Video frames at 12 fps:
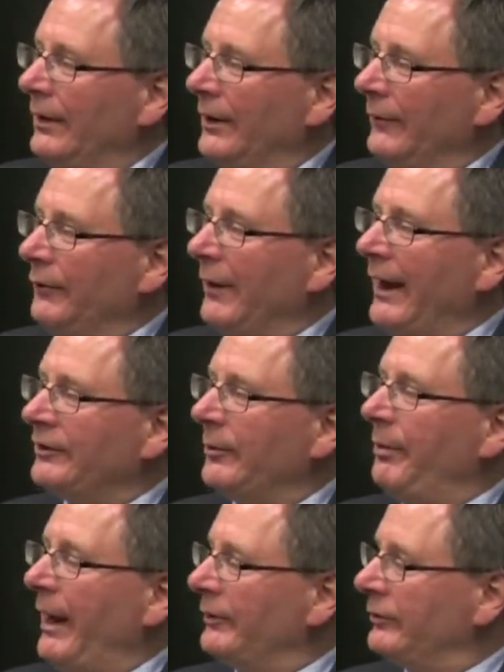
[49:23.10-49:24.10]
If you ask a
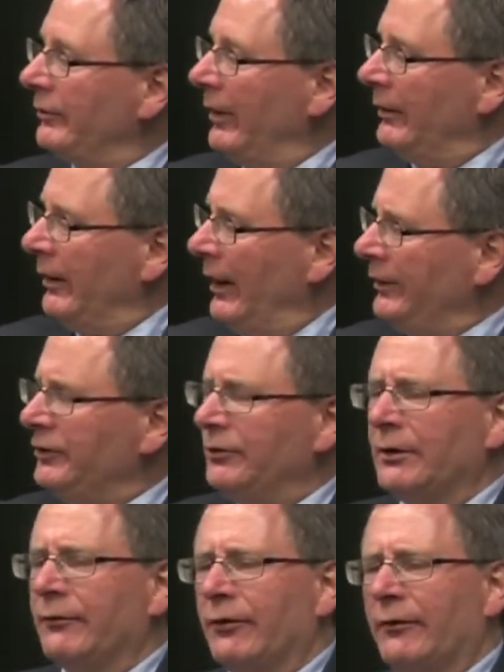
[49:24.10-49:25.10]
pastor, how are you
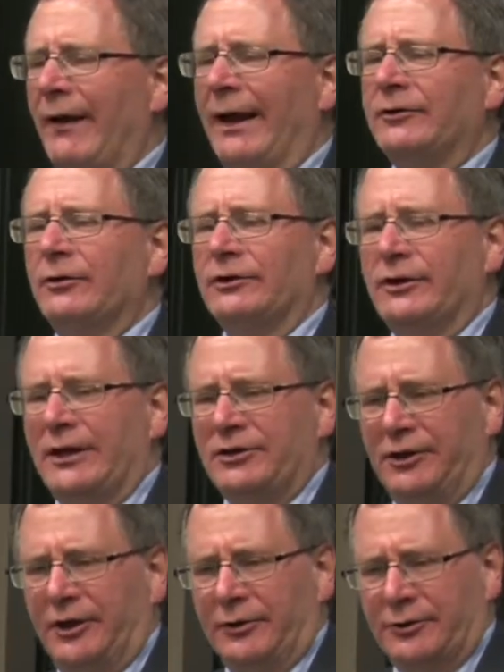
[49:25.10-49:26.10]
doing for
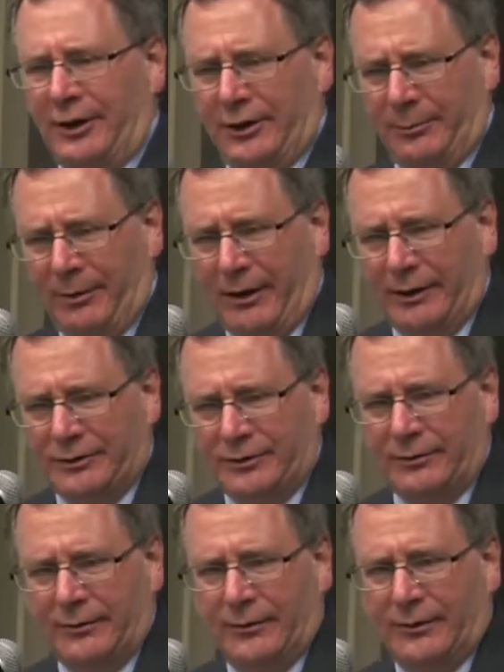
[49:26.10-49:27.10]
evangelization in the parish?
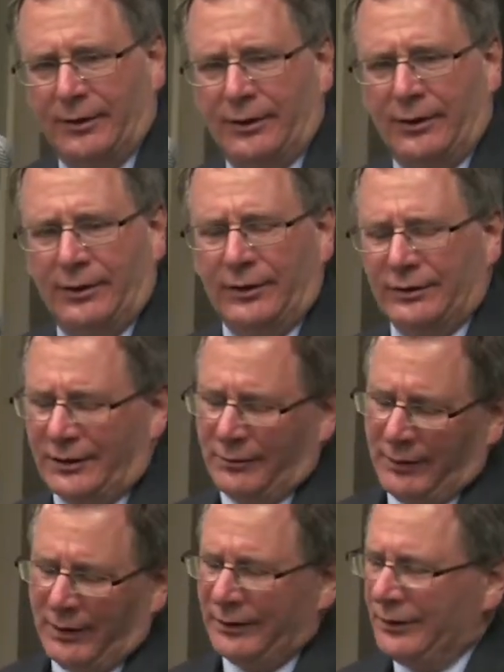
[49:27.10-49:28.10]
I say,
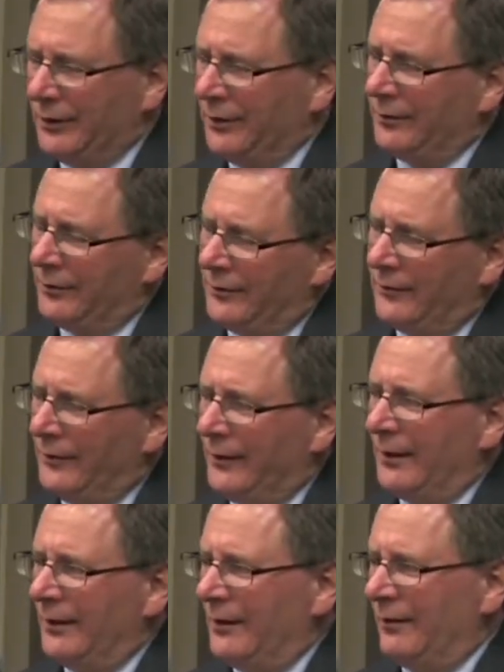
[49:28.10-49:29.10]
well,
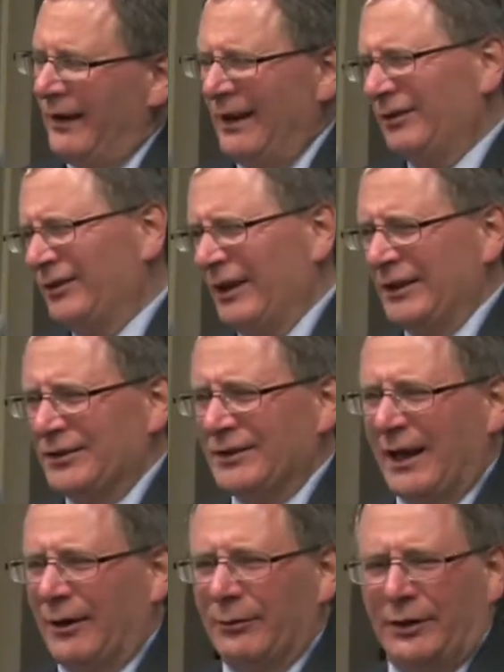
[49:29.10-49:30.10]
evangelization is
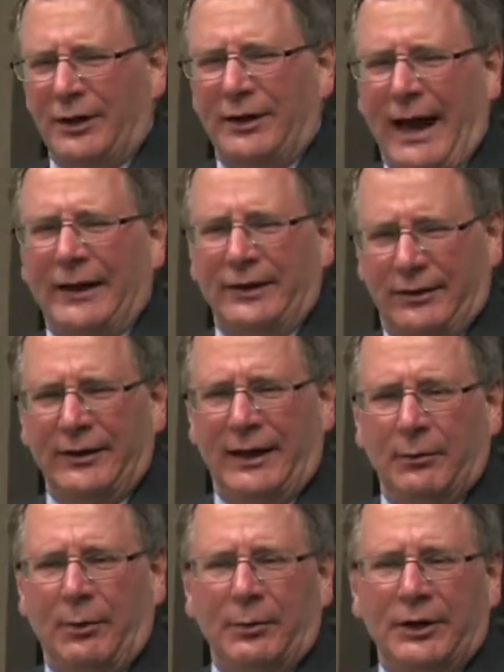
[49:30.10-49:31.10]
not really a Catholic thing.
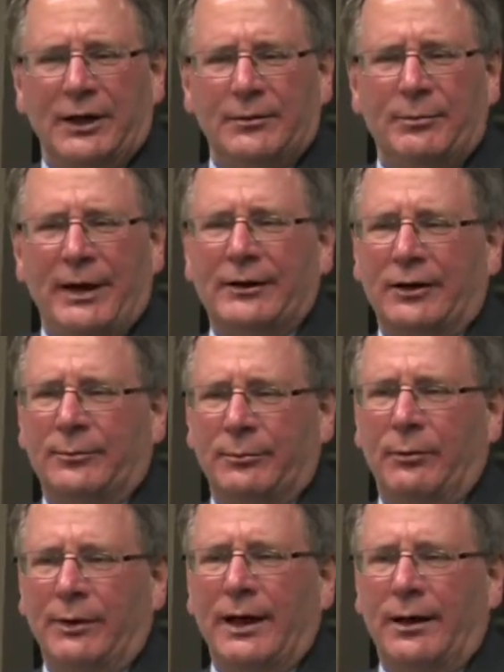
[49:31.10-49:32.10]
We're getting better, but
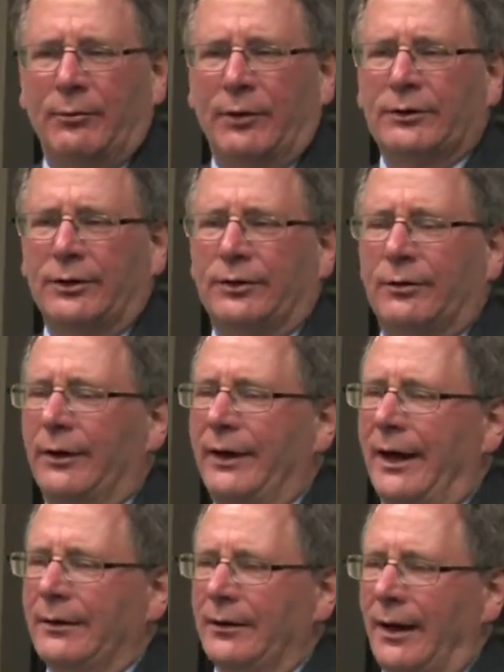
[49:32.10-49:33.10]
we got work to do on
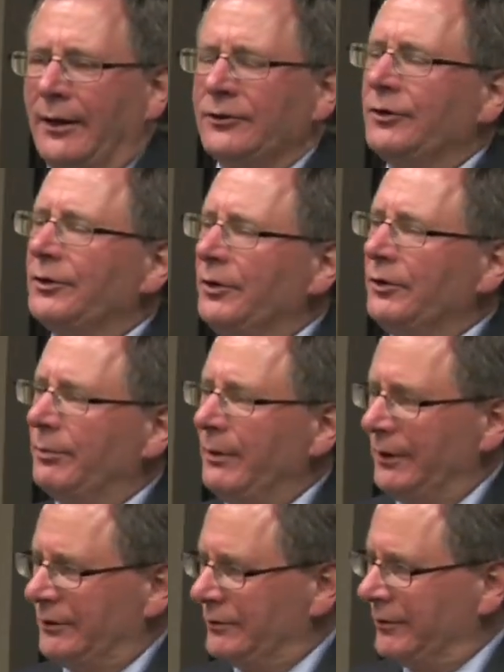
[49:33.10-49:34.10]
that. How's your youth
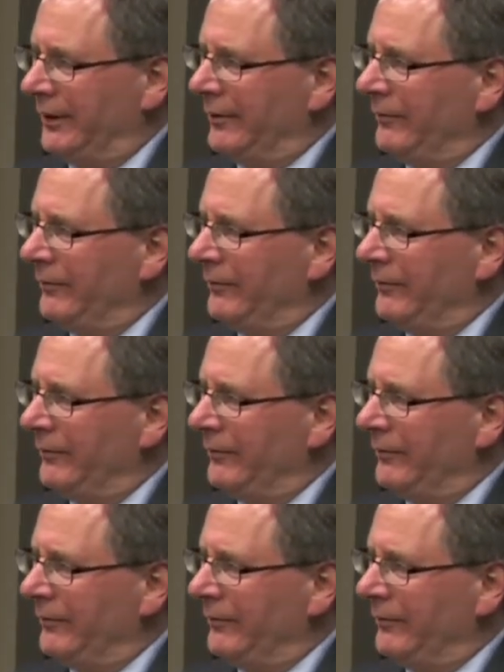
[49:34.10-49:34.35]
ministry?